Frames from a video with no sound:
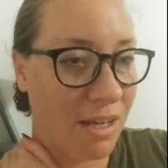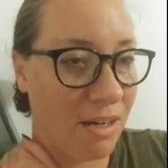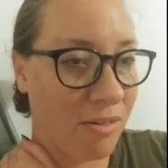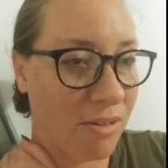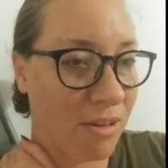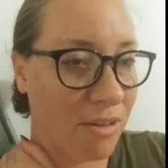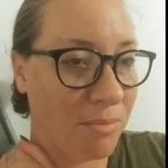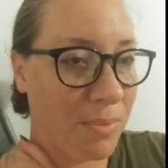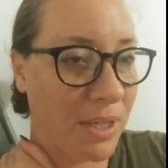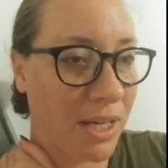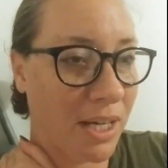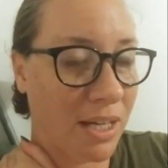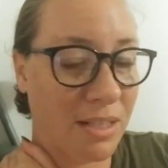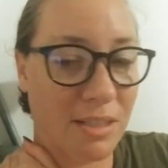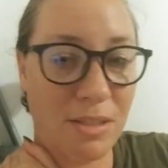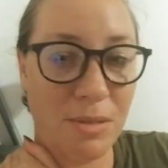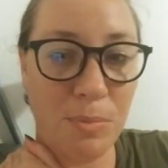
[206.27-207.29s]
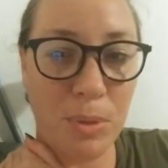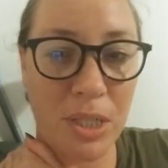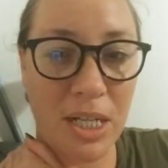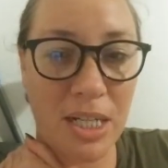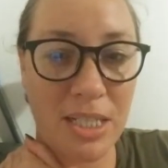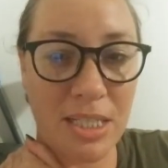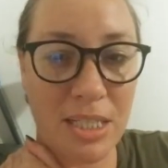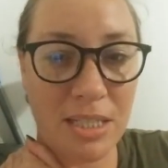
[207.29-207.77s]
I'd rather be kind of
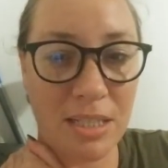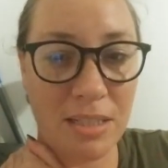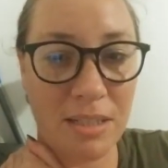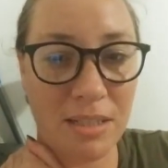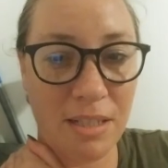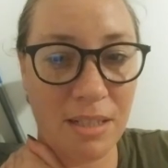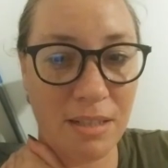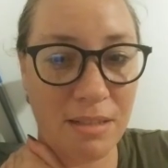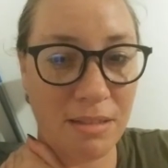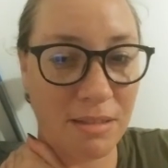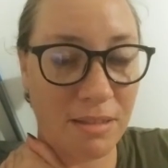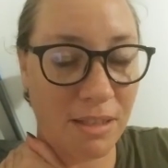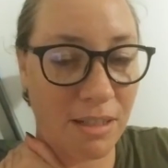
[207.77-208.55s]
depressed, and,